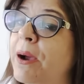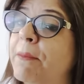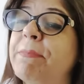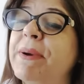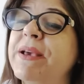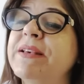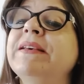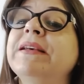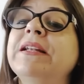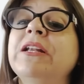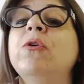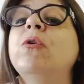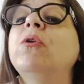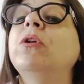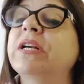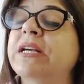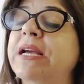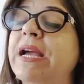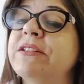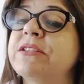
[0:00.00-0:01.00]
basically
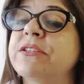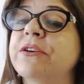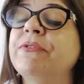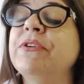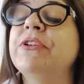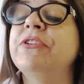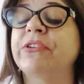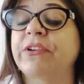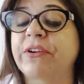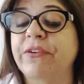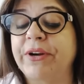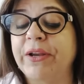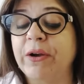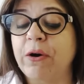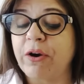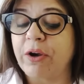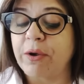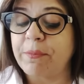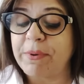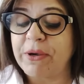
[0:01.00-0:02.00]
all kinds of engineering
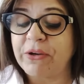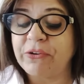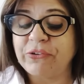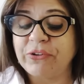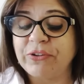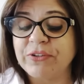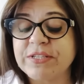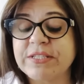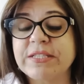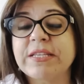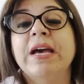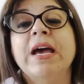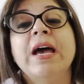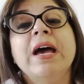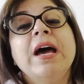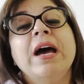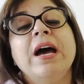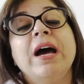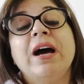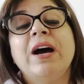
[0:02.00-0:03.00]
occupations.
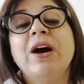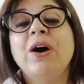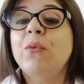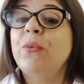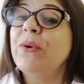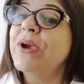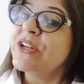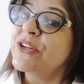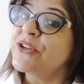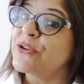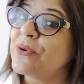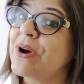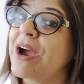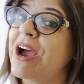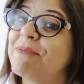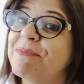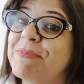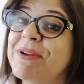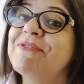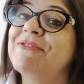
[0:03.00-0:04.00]
We too
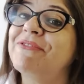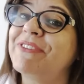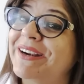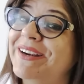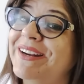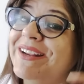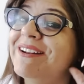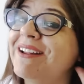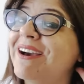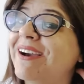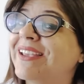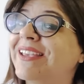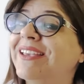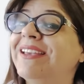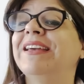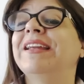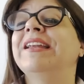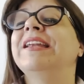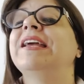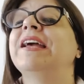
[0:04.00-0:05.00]
have been very
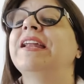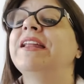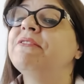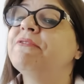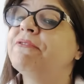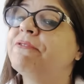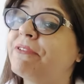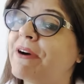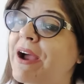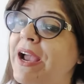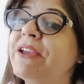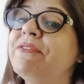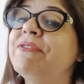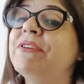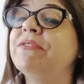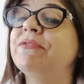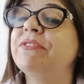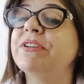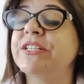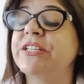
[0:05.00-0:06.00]
lucky in getting 5
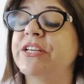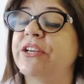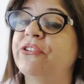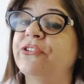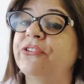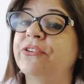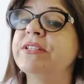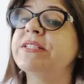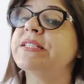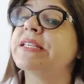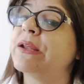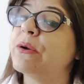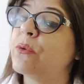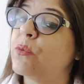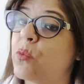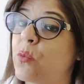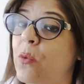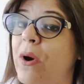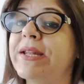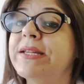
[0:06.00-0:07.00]
invitations
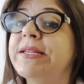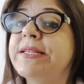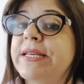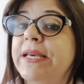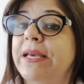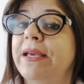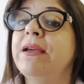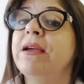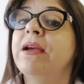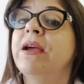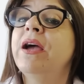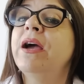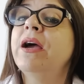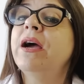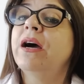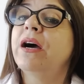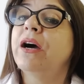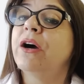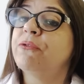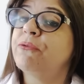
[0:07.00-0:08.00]
in one day
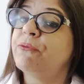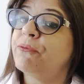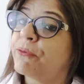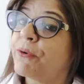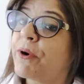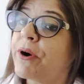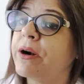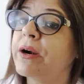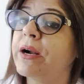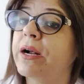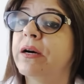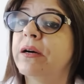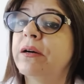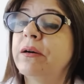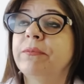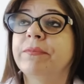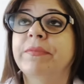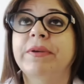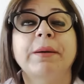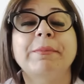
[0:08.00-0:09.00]

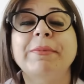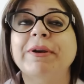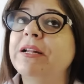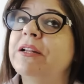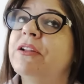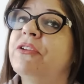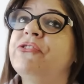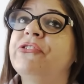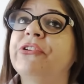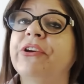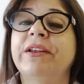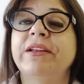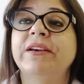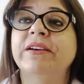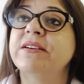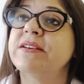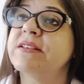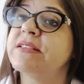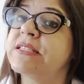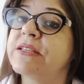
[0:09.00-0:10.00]
for chemical
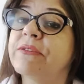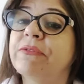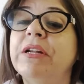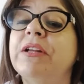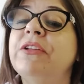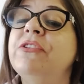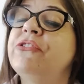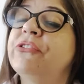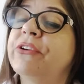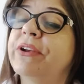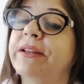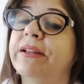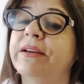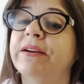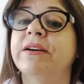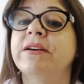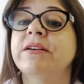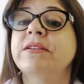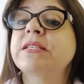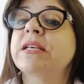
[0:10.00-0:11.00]
engineers, civil
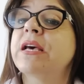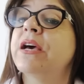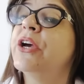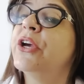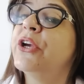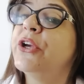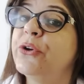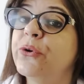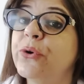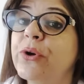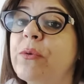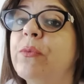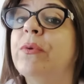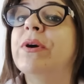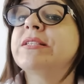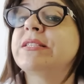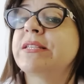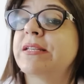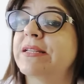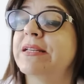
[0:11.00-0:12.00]
engineers,
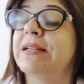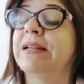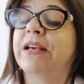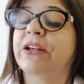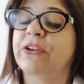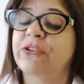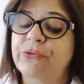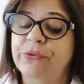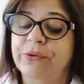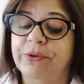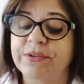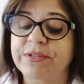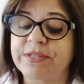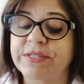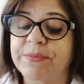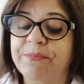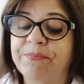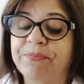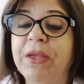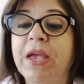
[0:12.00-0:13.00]
university
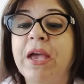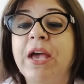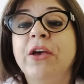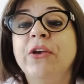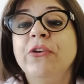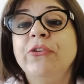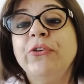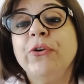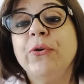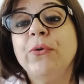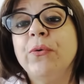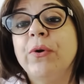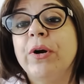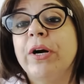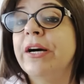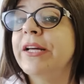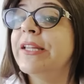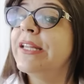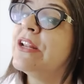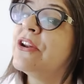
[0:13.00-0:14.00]
lecturers. So
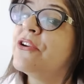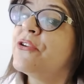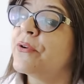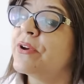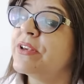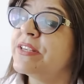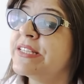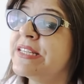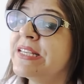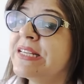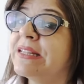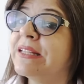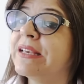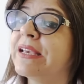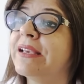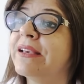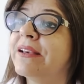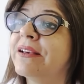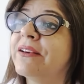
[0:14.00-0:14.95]
the interesting thing